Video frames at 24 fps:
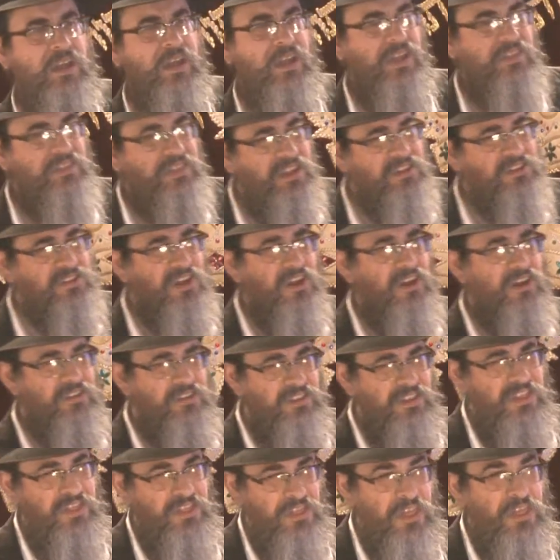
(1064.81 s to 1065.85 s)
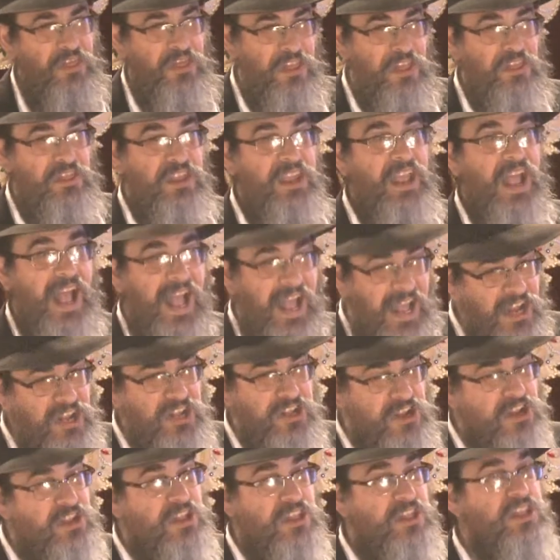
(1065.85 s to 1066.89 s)
And these are, the
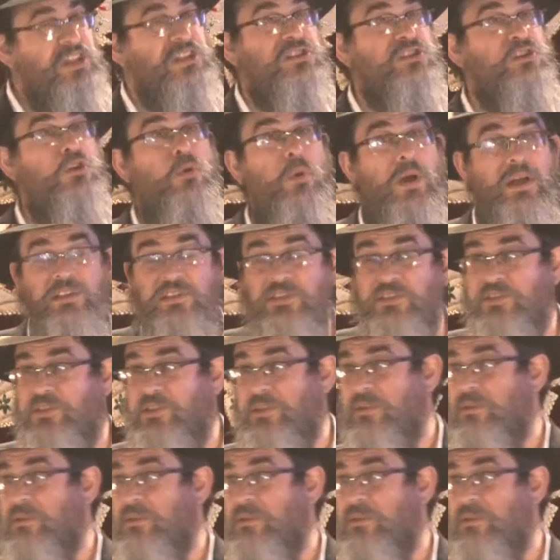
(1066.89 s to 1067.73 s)
answer to this question,